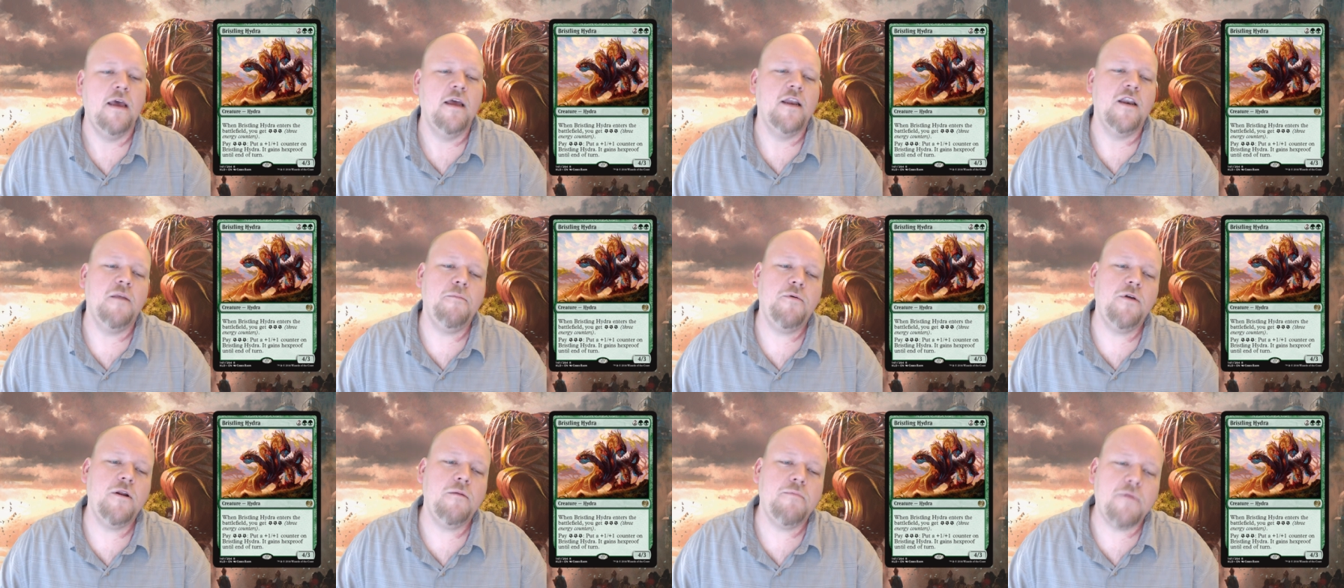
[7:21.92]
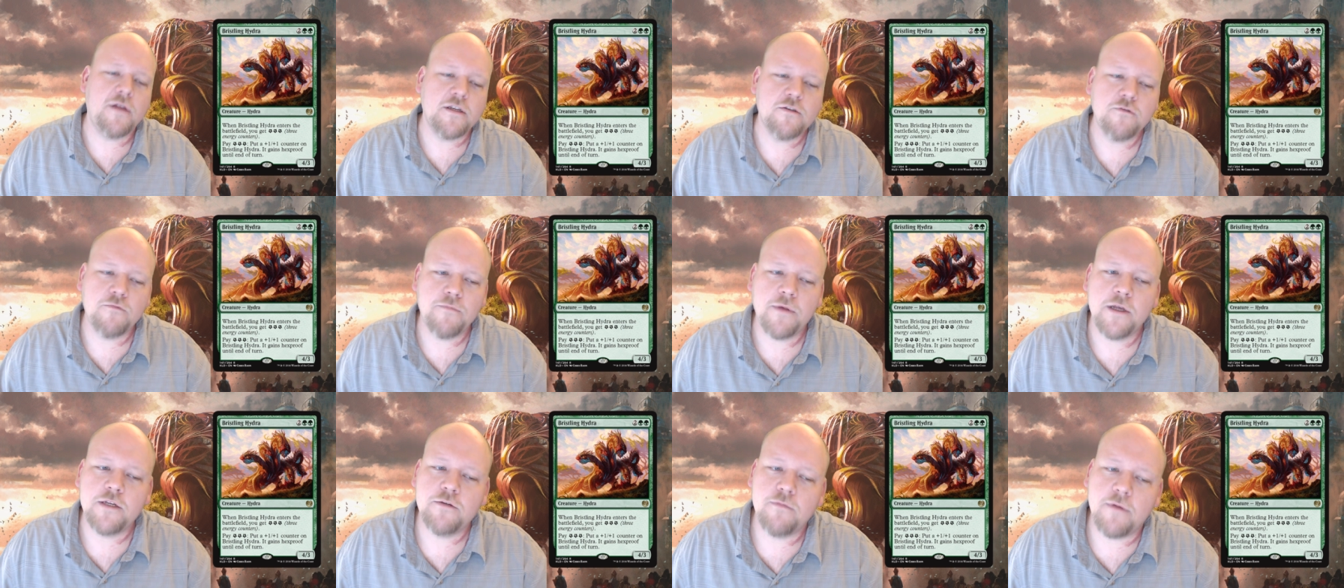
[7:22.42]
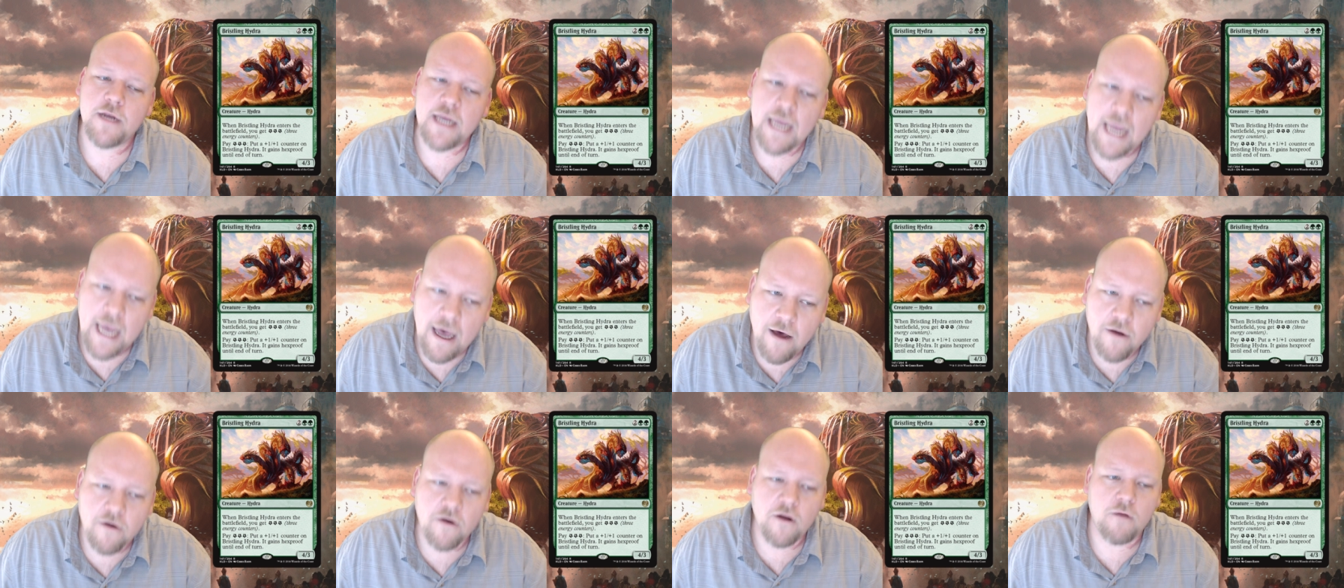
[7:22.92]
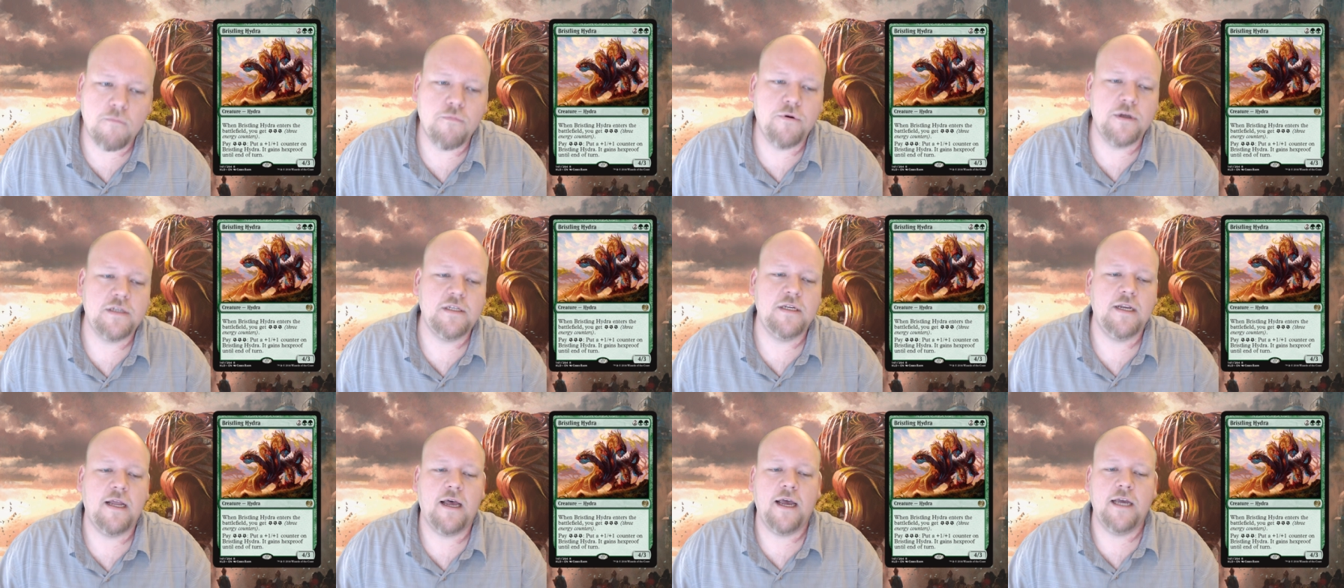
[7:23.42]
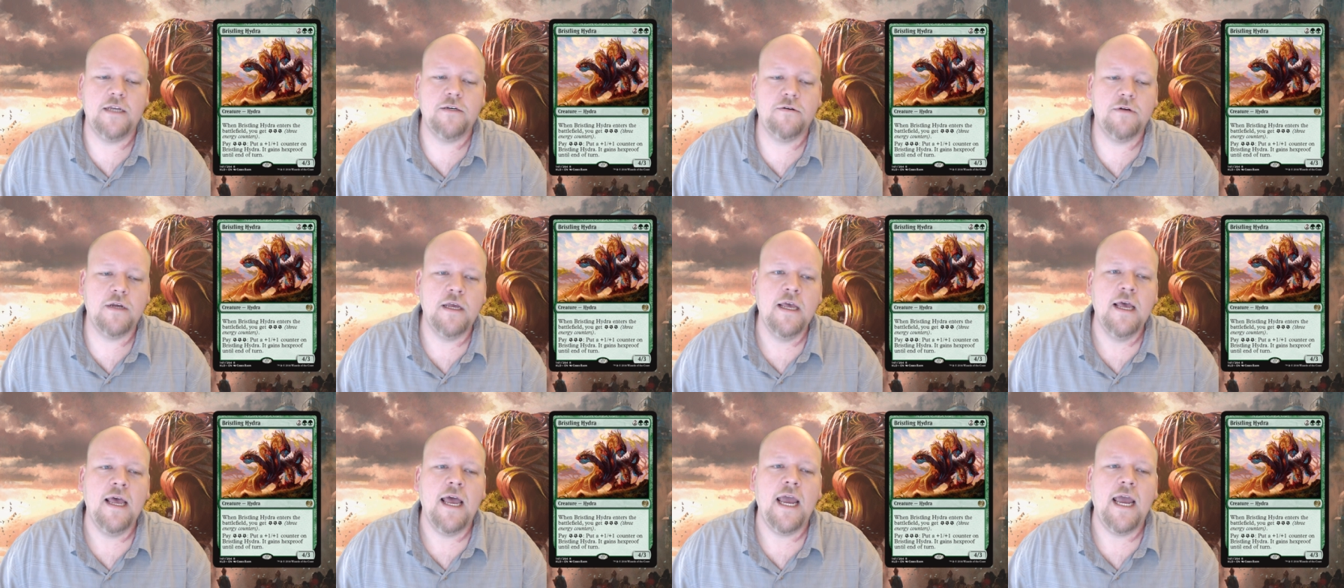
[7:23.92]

to put a plus 1 plus 1 counter on Bristling Hydra,